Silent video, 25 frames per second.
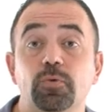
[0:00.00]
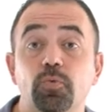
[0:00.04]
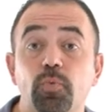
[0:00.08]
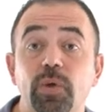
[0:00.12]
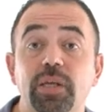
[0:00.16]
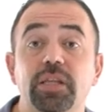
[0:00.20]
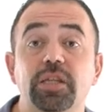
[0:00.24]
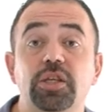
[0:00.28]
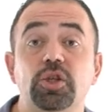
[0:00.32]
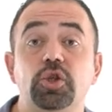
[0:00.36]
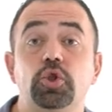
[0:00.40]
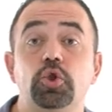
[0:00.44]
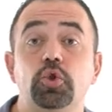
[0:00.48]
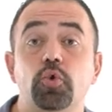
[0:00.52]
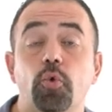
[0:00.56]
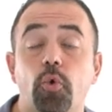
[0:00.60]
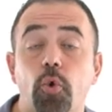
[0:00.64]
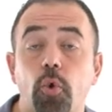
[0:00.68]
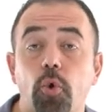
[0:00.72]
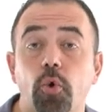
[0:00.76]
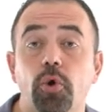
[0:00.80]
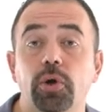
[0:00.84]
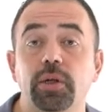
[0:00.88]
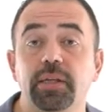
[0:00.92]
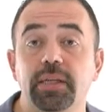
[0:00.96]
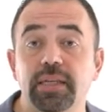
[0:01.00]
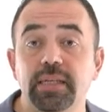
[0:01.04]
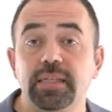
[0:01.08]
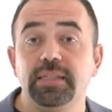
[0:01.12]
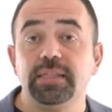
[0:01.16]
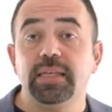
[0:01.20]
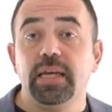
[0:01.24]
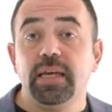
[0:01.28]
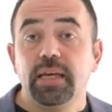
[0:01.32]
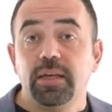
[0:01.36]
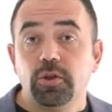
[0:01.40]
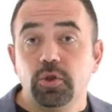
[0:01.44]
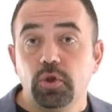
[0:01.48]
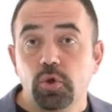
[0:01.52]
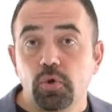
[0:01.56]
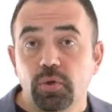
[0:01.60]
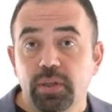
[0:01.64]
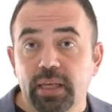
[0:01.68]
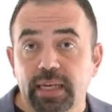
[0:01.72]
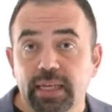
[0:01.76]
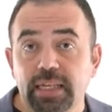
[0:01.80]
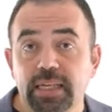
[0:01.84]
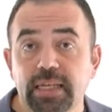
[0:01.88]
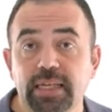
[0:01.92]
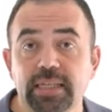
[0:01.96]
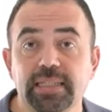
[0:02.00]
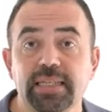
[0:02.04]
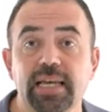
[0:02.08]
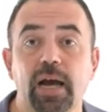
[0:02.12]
we teach you all these techniques.